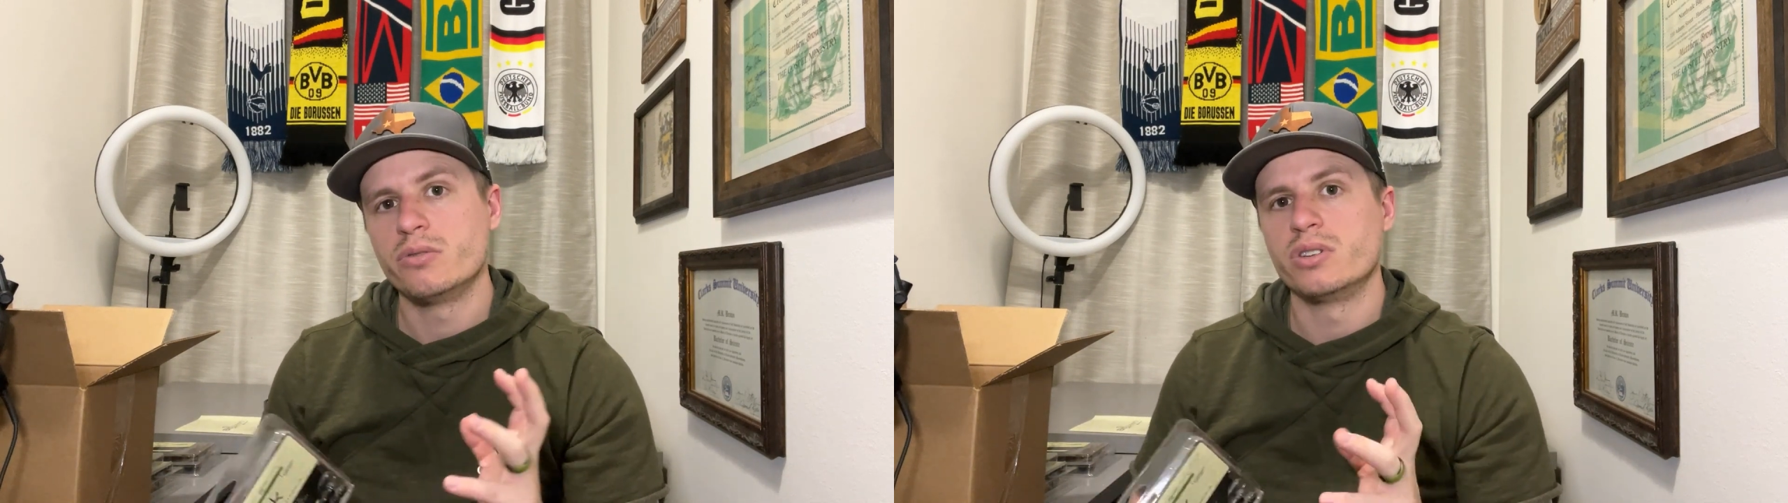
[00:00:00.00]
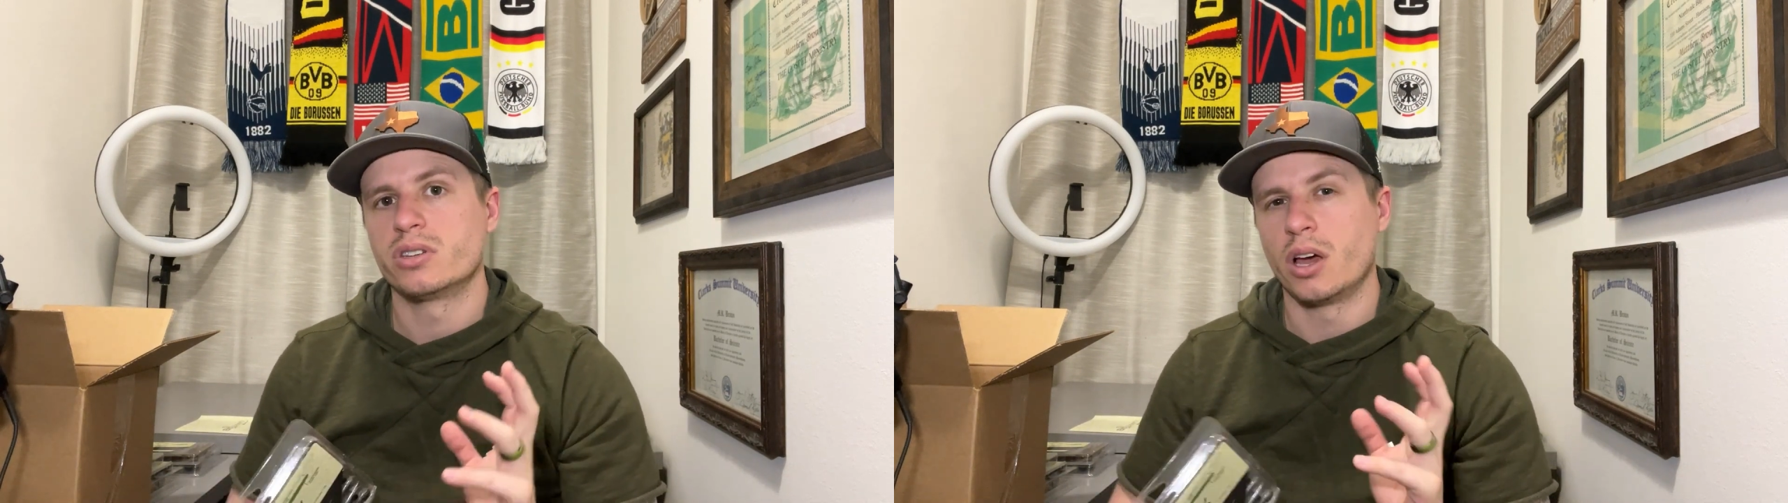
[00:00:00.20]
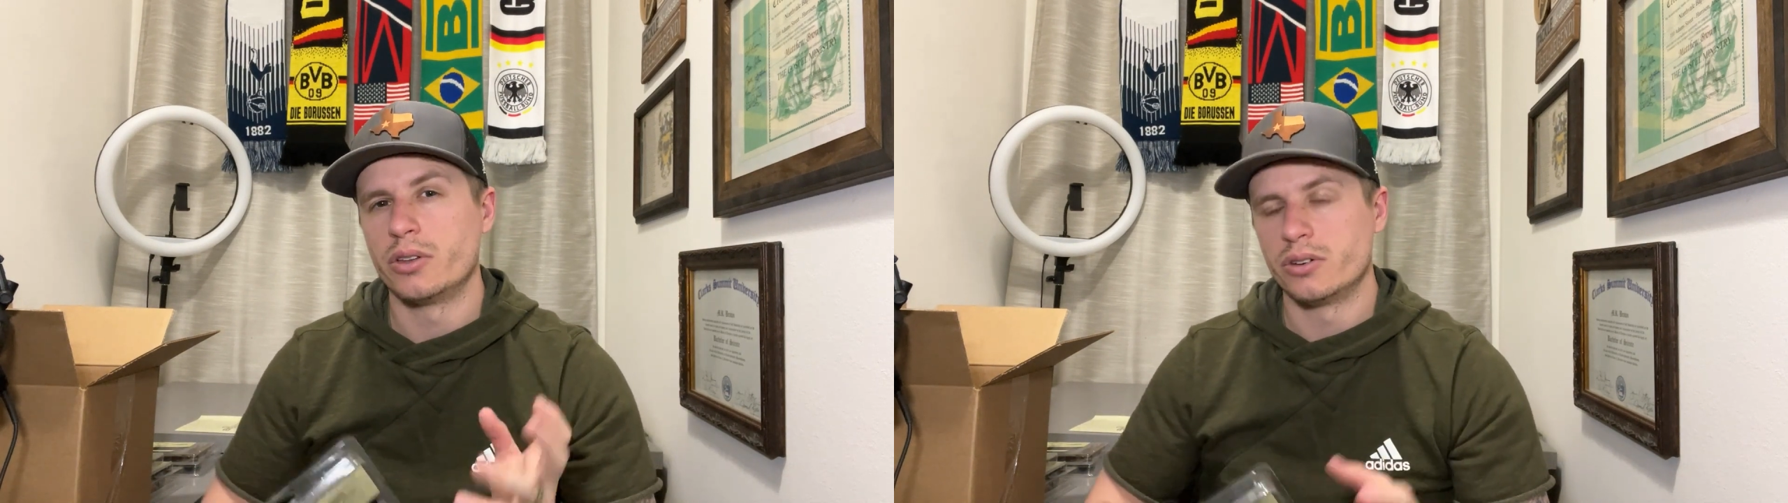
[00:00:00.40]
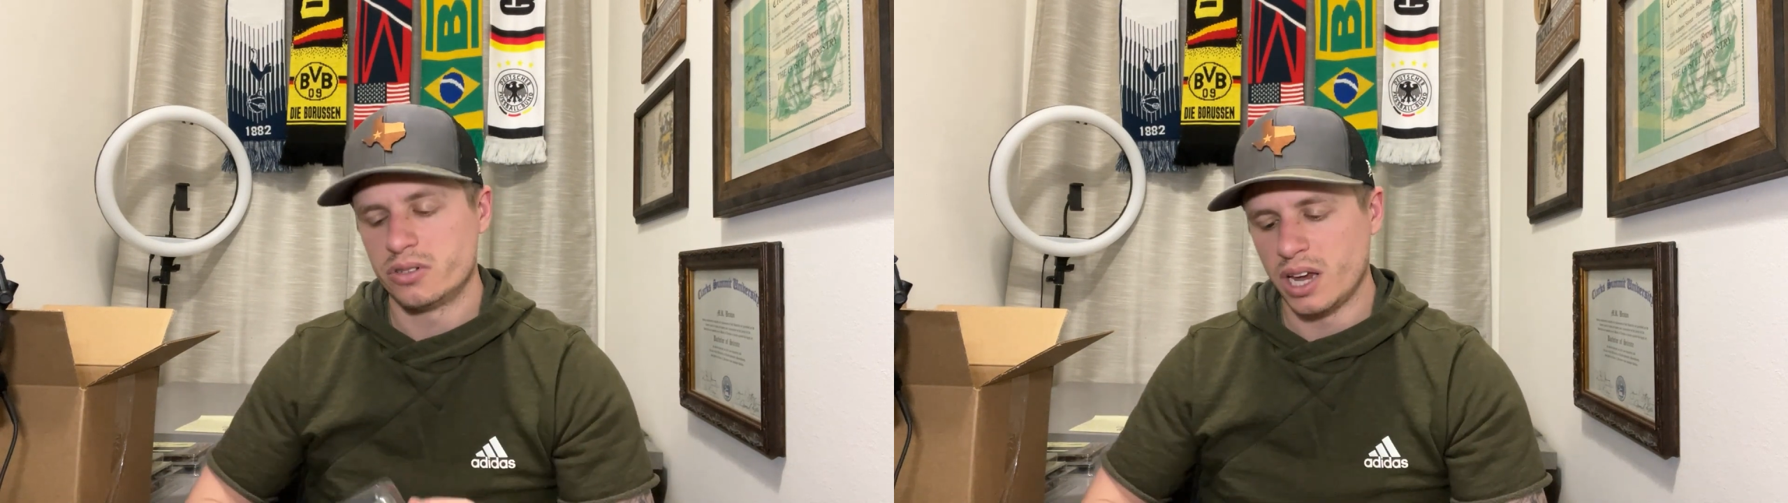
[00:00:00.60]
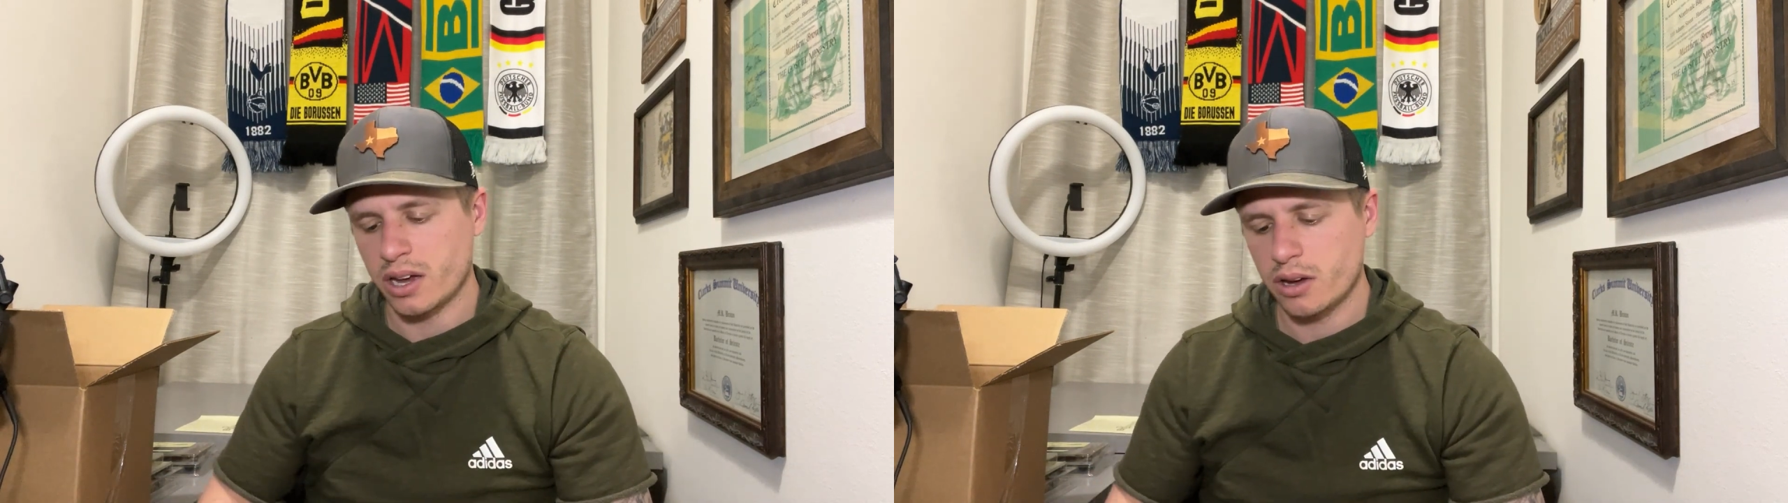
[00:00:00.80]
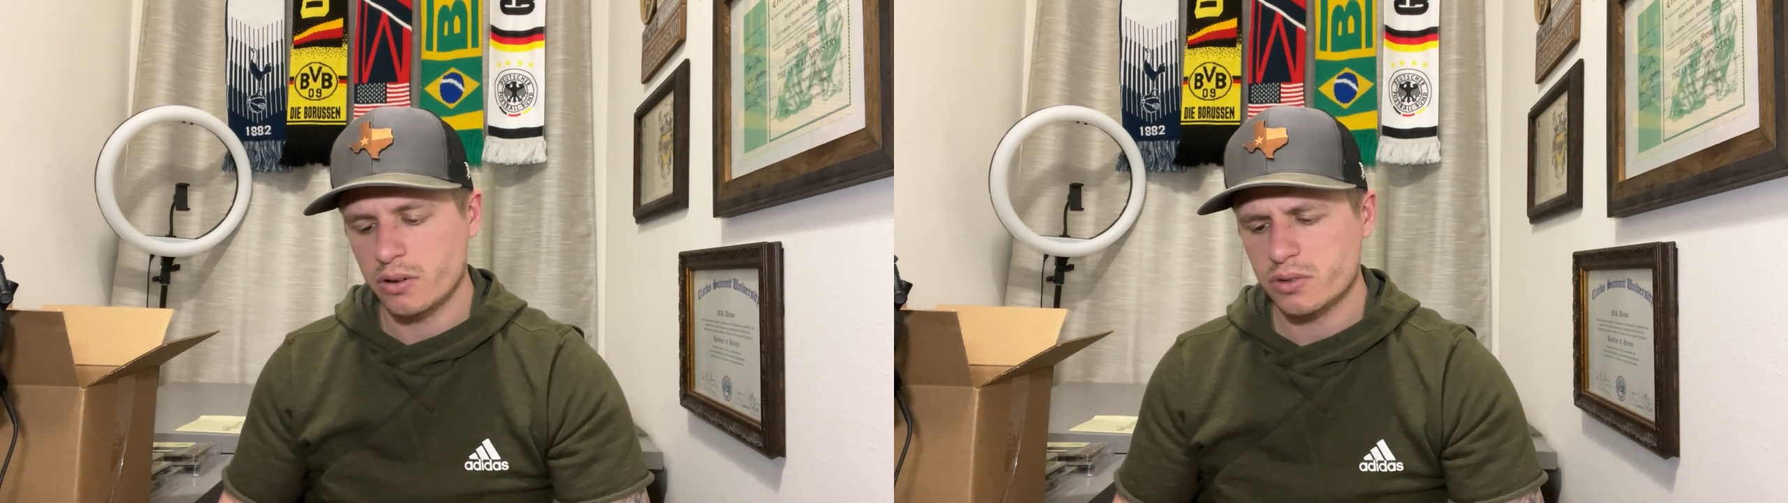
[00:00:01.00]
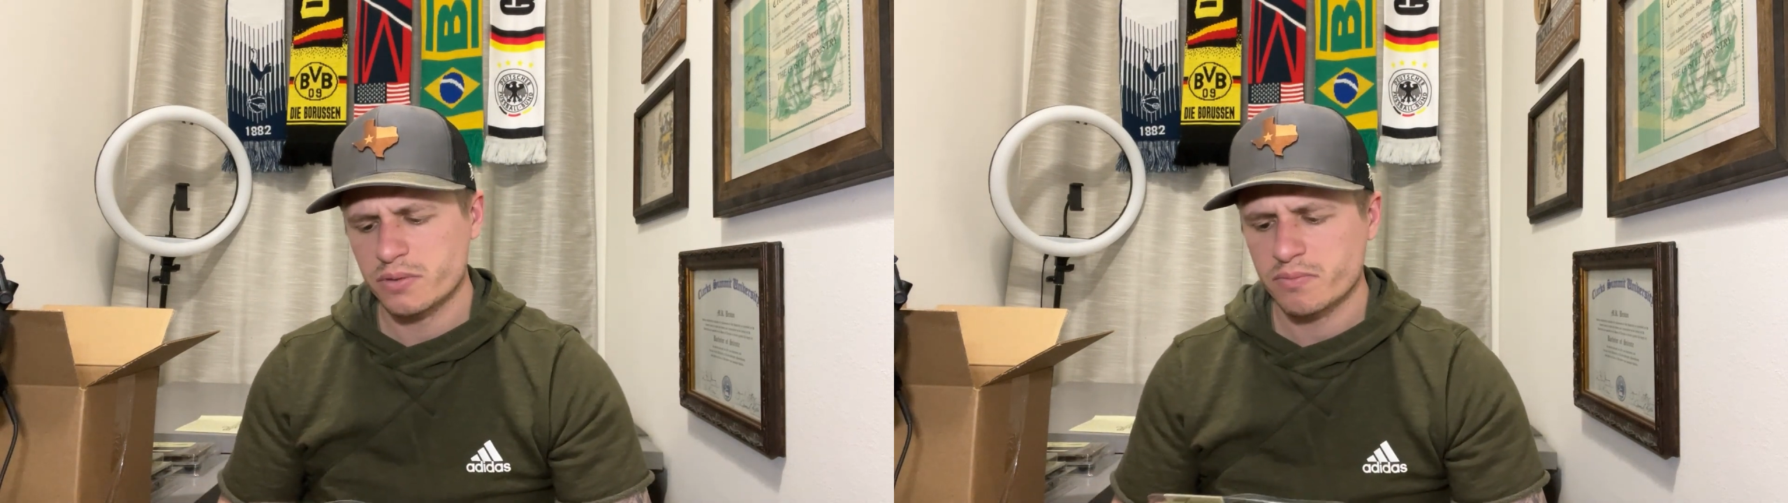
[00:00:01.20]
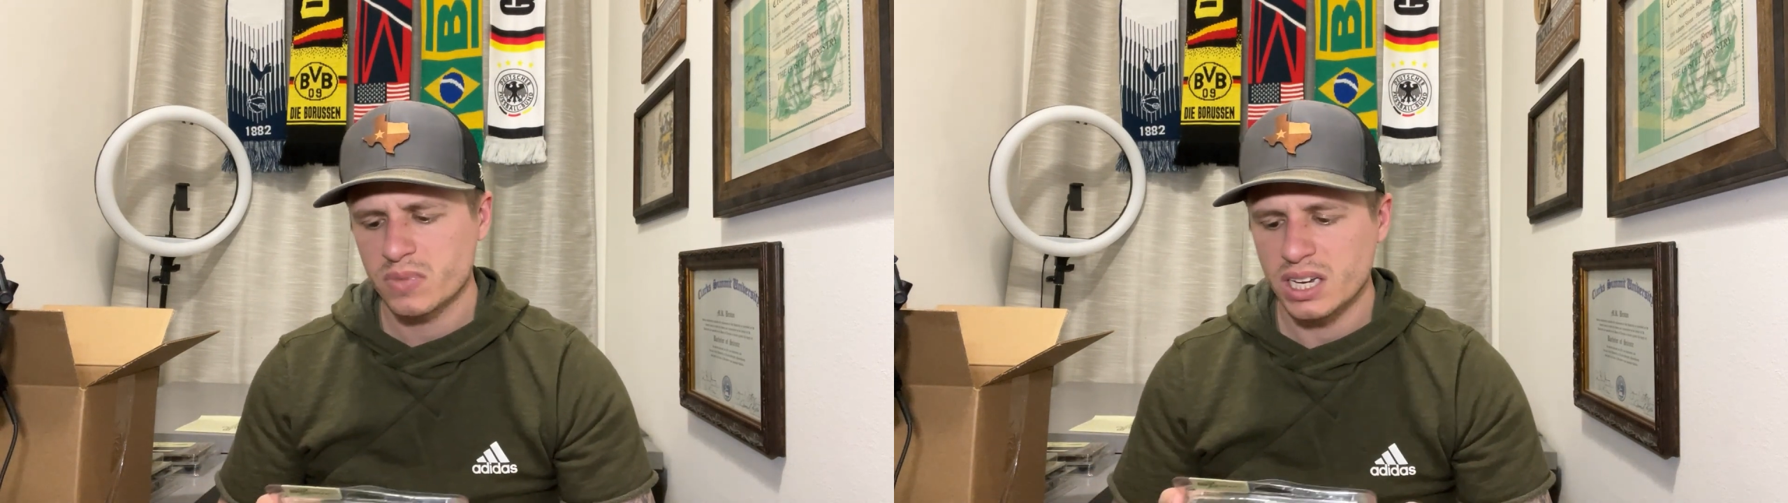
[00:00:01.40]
to just other Senkos,